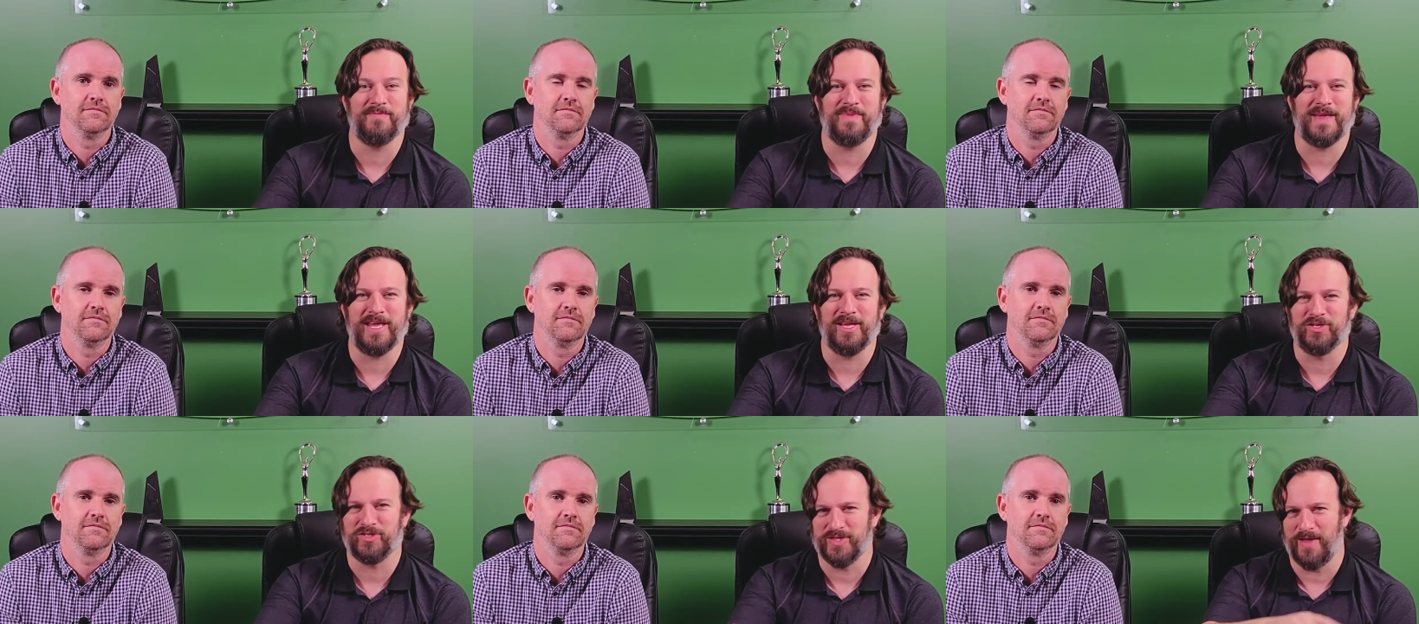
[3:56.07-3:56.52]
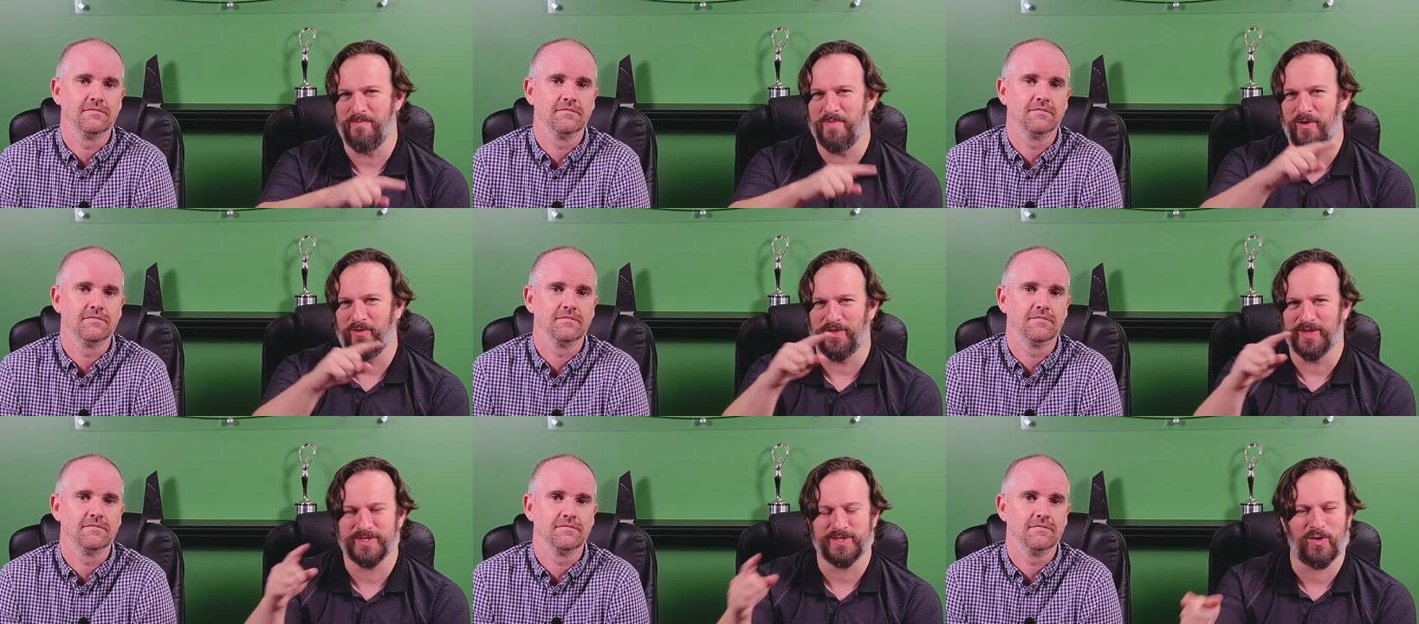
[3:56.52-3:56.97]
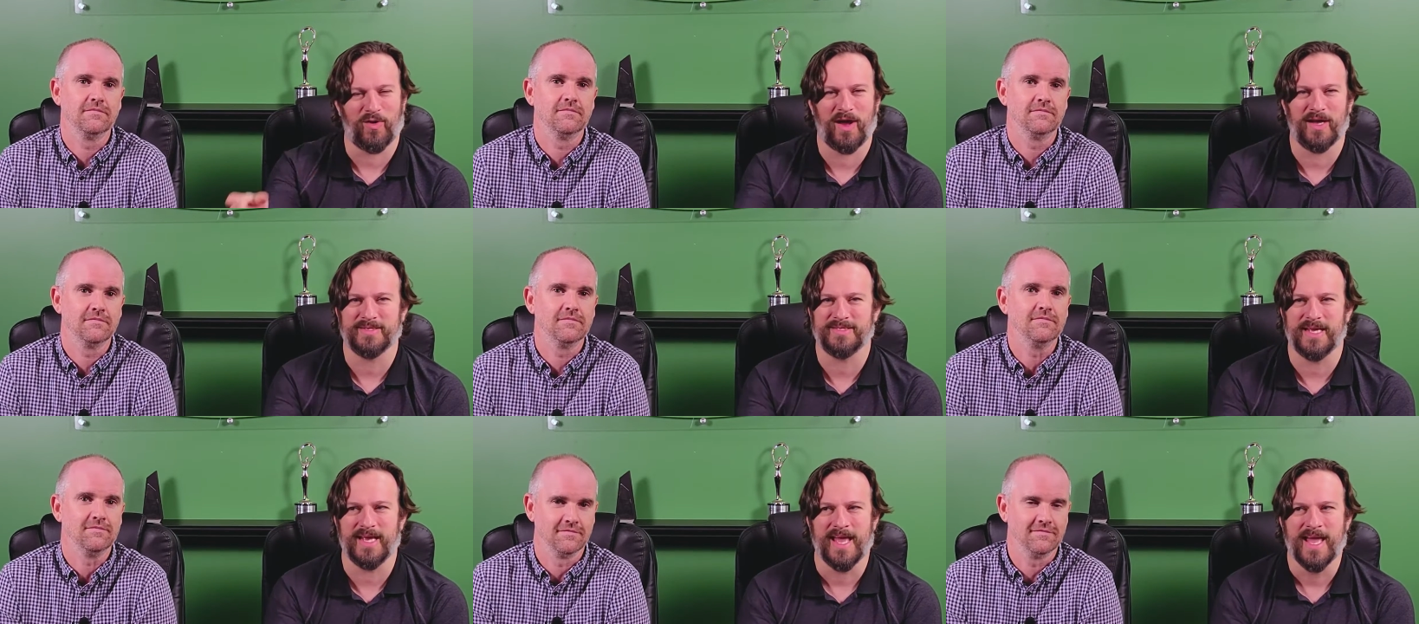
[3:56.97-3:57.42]
Speaker 1: beach and they built this
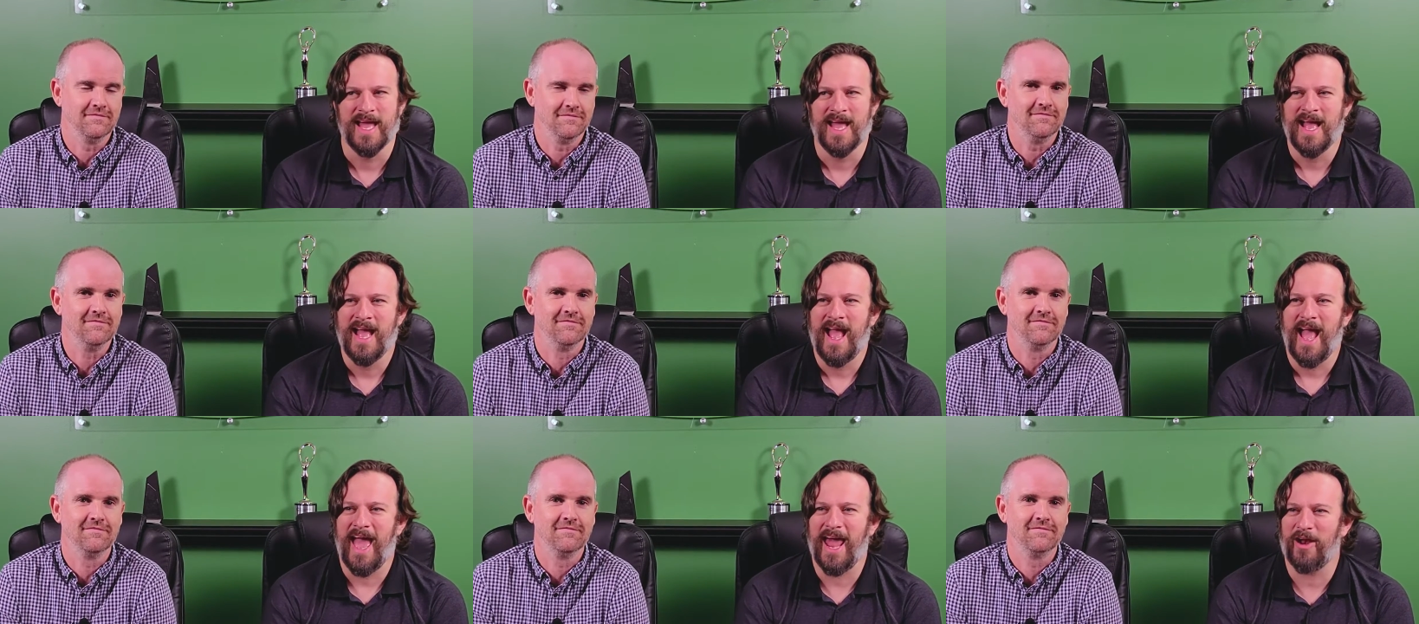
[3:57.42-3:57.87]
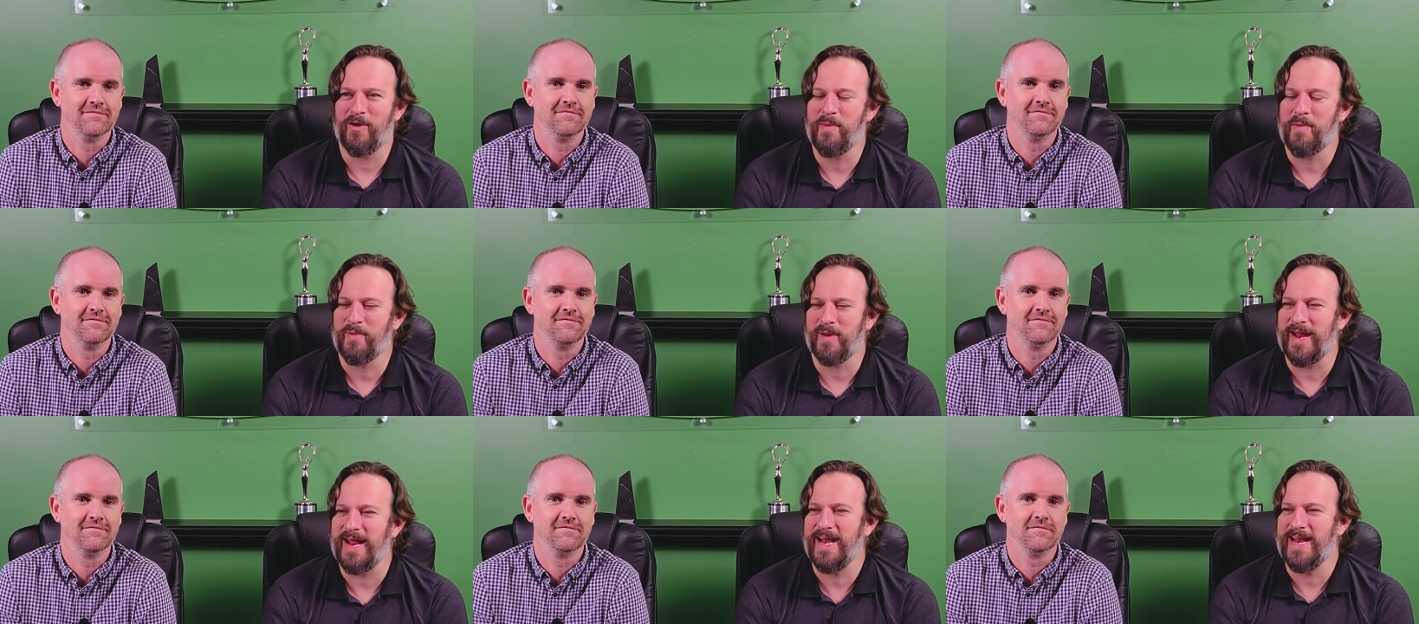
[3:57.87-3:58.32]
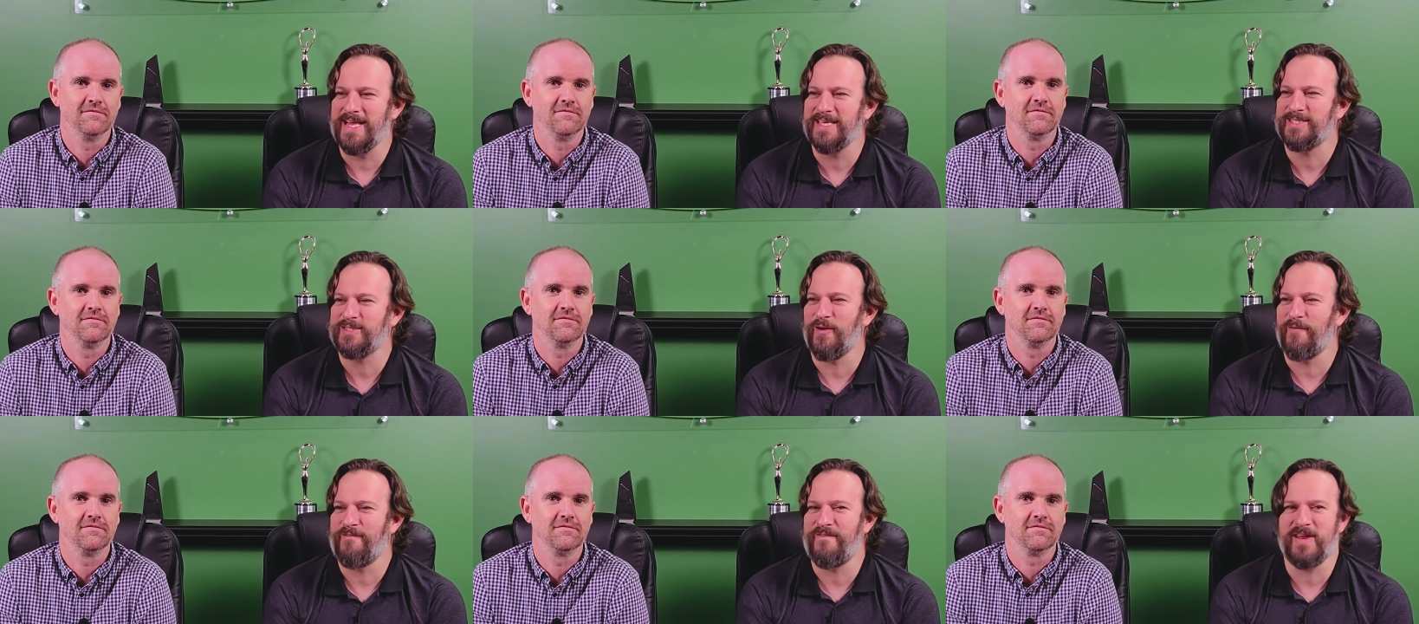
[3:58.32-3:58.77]
crossing. Mm-hmm. and I remember it is
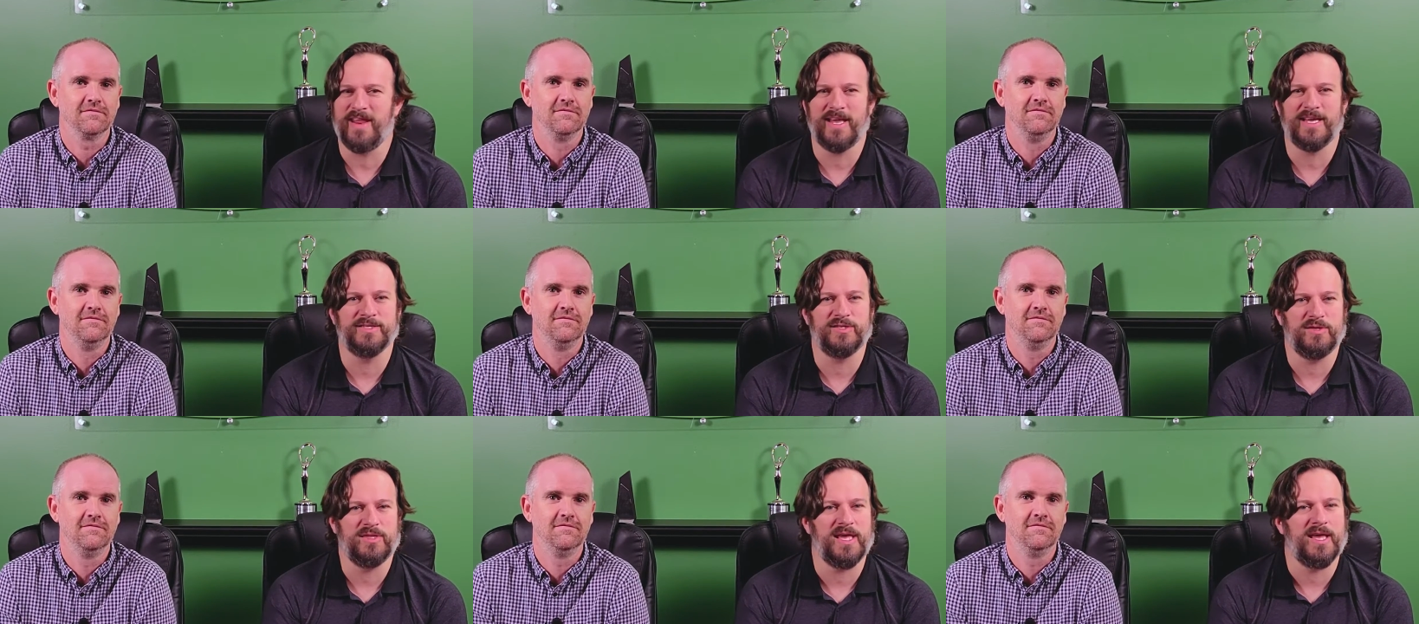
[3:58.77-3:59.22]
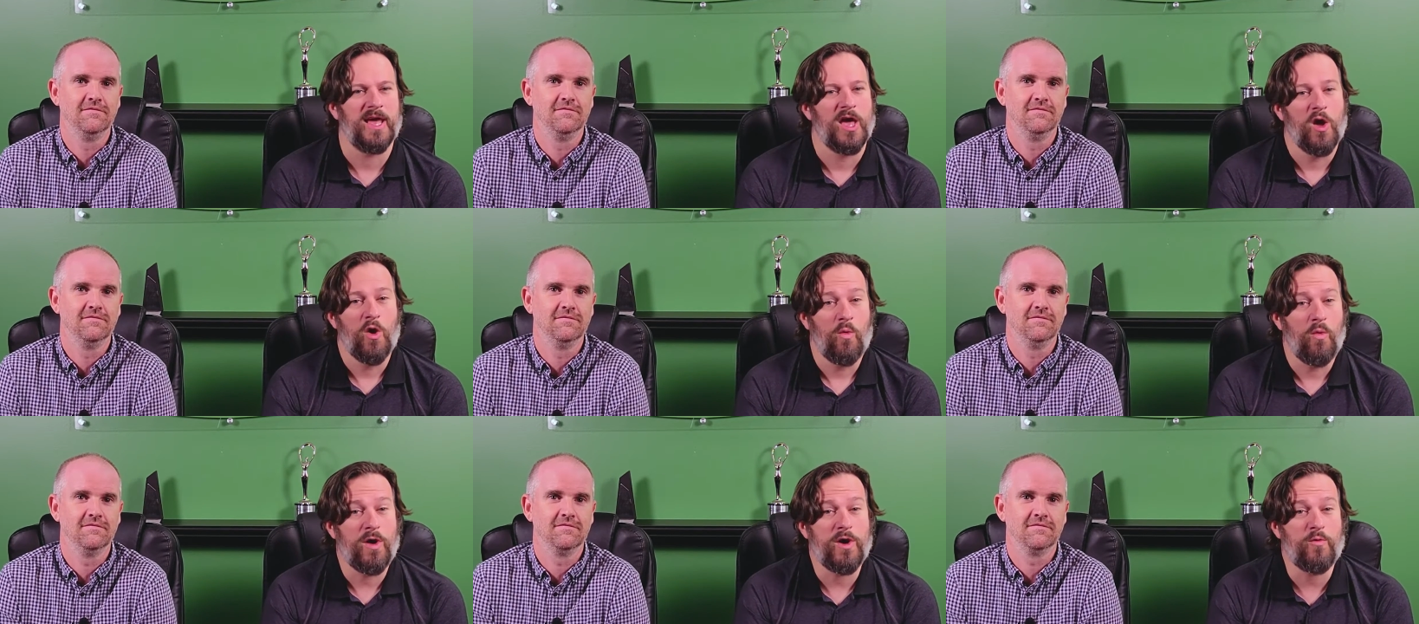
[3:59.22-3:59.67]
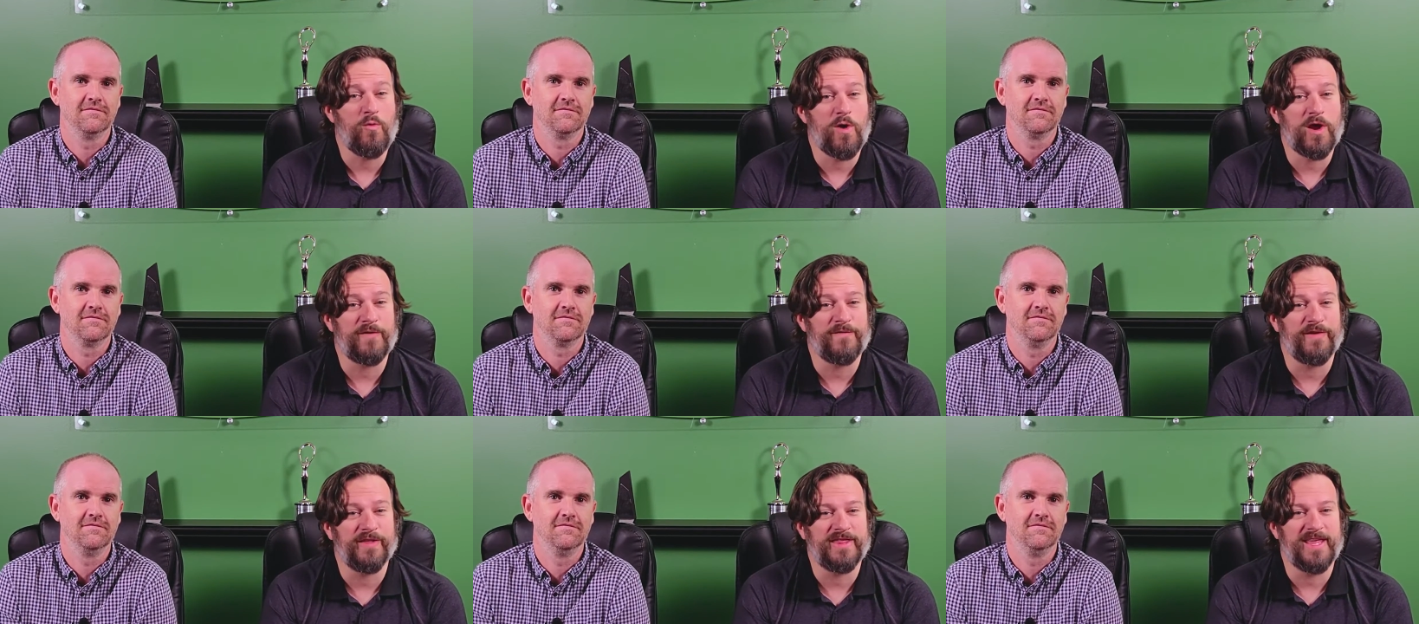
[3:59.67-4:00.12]
so funny because you think, what a wonderful